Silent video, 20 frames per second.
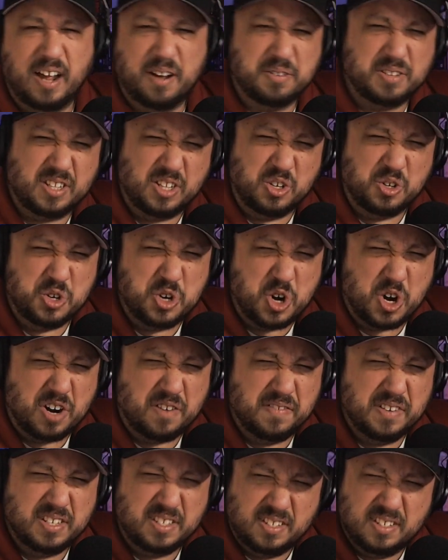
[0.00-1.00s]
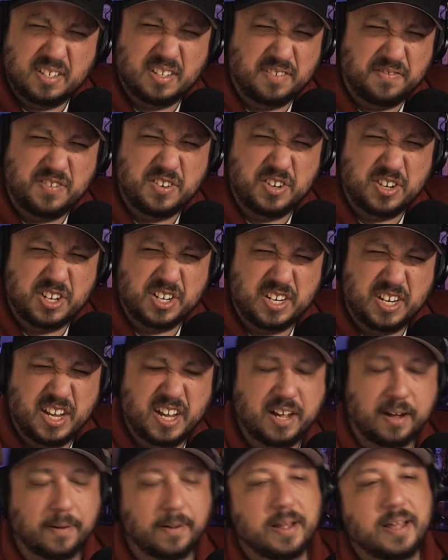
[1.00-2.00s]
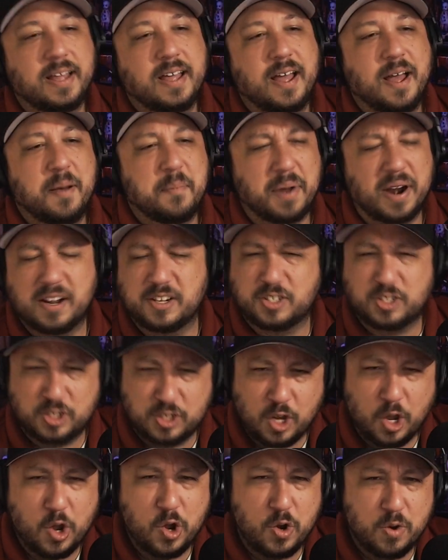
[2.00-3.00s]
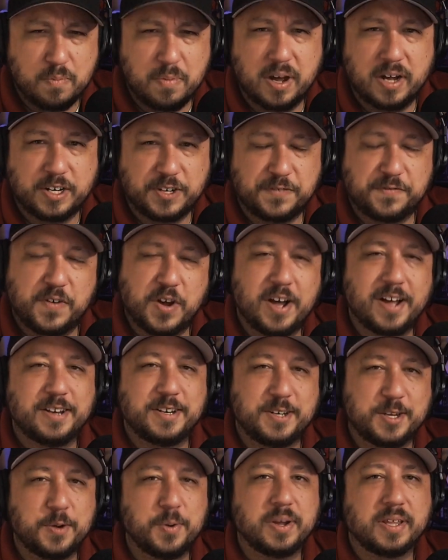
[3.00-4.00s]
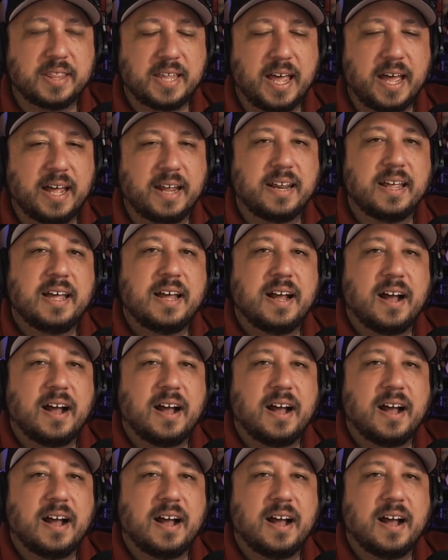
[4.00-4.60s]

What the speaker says: I was a little nervous, if you could tell, but I had so much fun doing that.